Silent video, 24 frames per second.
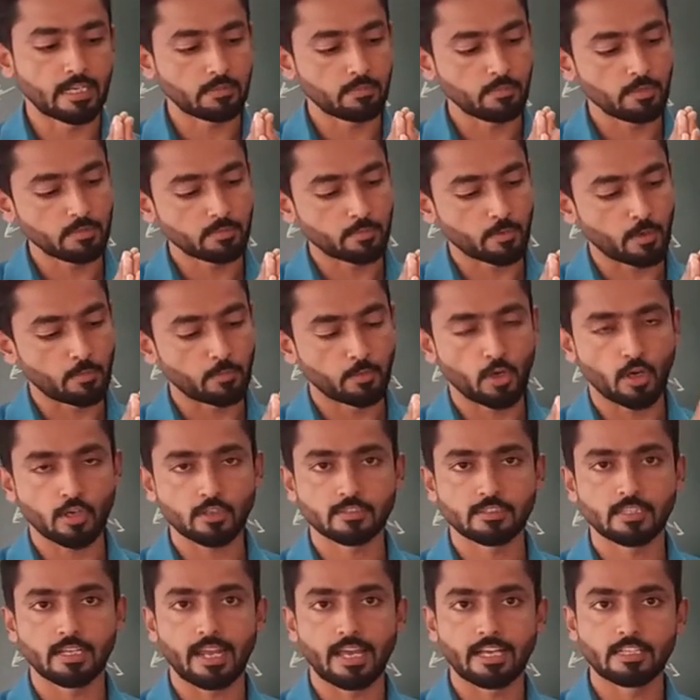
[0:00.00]
That means from
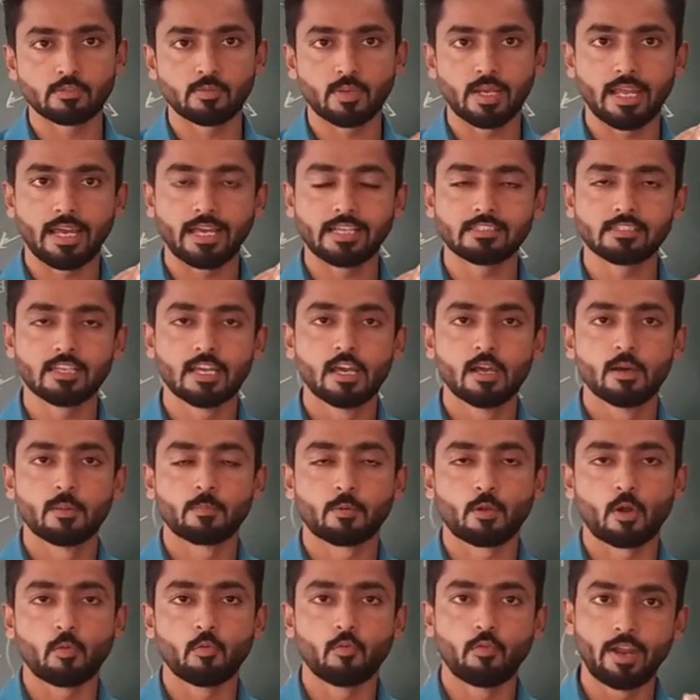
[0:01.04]
dorsal as well as
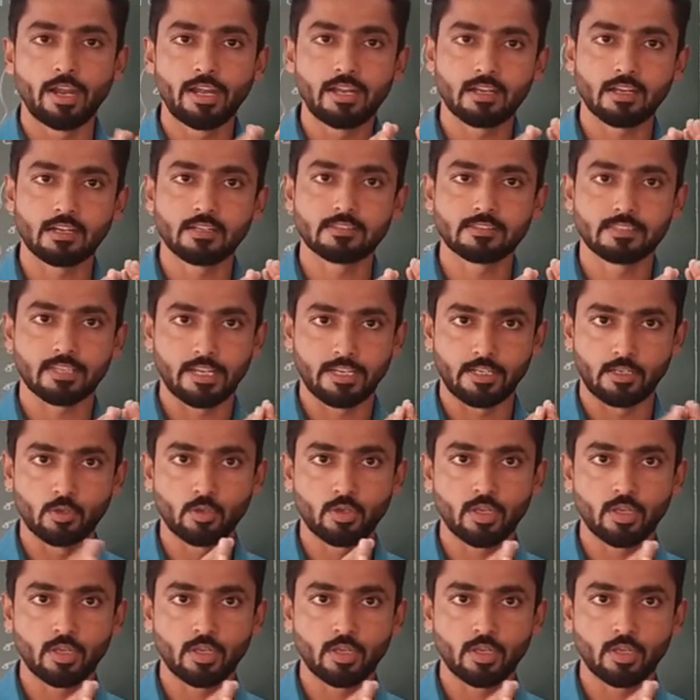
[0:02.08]
from ventral side.